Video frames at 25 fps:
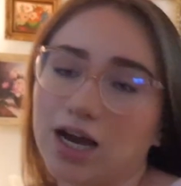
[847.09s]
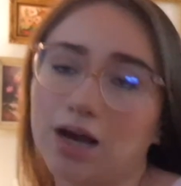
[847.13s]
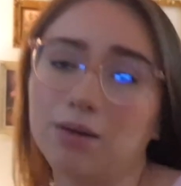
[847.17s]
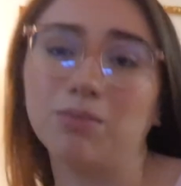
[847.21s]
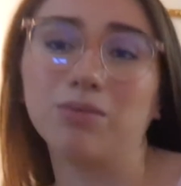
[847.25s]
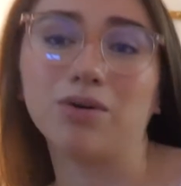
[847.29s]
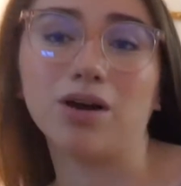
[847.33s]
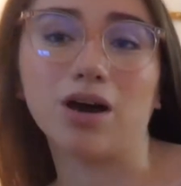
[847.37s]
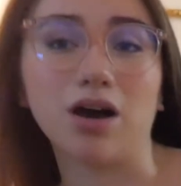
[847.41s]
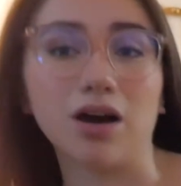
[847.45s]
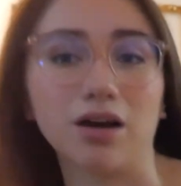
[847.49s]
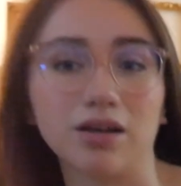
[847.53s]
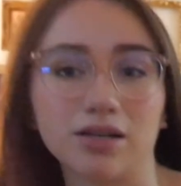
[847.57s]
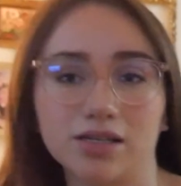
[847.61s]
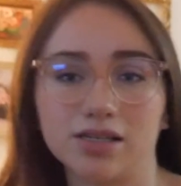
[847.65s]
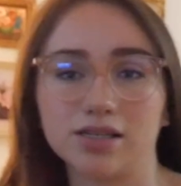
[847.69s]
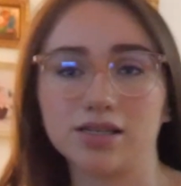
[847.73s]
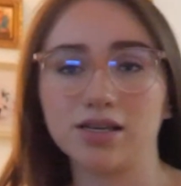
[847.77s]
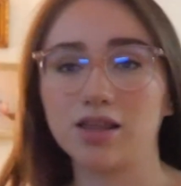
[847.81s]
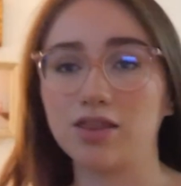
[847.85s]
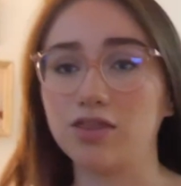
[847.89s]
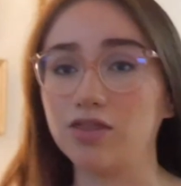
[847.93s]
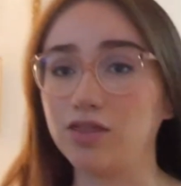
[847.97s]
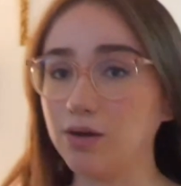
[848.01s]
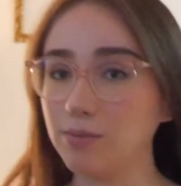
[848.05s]
I'm not
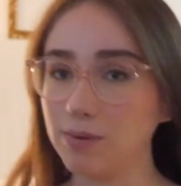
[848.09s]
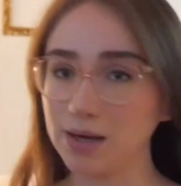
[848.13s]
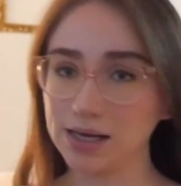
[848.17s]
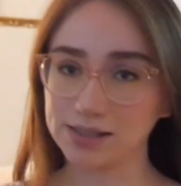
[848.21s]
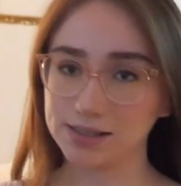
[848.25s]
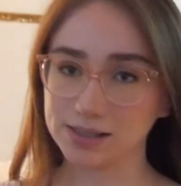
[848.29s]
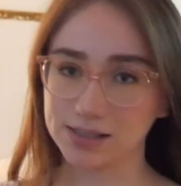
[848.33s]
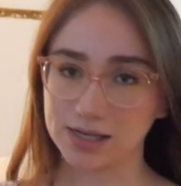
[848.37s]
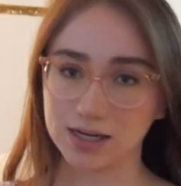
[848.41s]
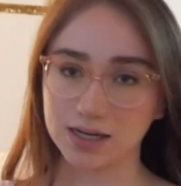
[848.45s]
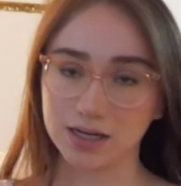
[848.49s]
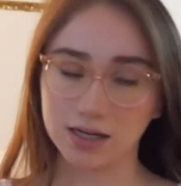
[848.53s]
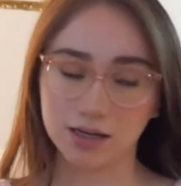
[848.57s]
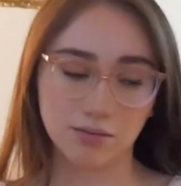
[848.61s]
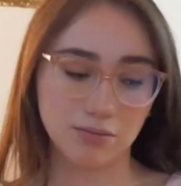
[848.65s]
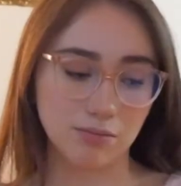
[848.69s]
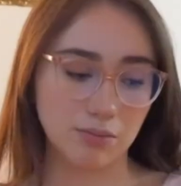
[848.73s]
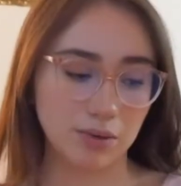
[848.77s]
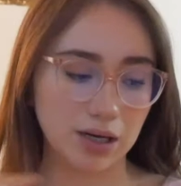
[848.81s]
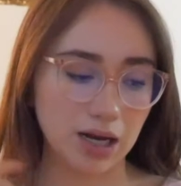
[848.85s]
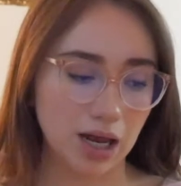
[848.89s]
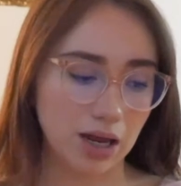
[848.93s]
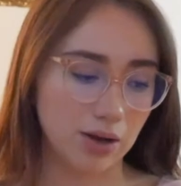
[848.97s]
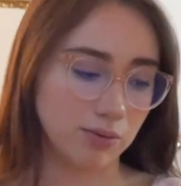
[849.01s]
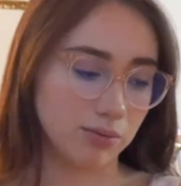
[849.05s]
the best at it,
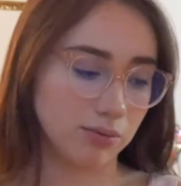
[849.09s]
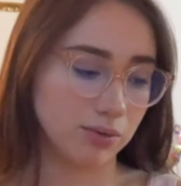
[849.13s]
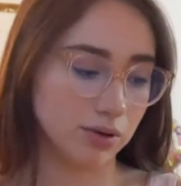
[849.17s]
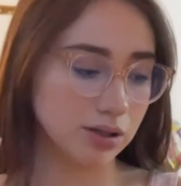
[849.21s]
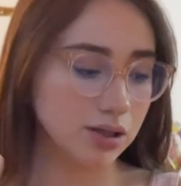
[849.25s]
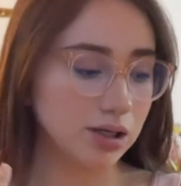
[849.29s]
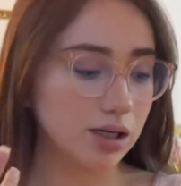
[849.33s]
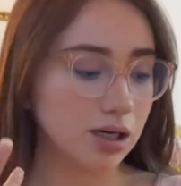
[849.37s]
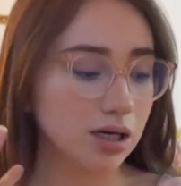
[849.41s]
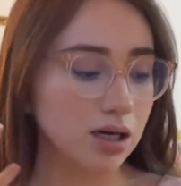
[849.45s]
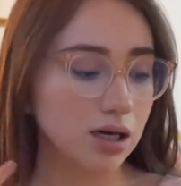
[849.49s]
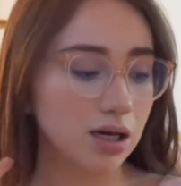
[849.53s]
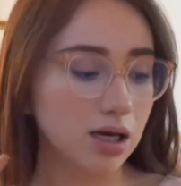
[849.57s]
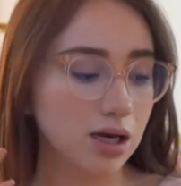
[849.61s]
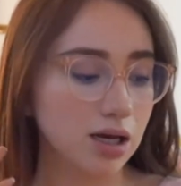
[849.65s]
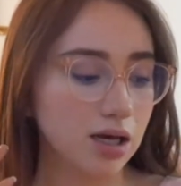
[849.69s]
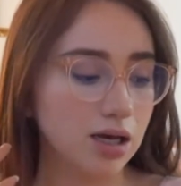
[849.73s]
but I really,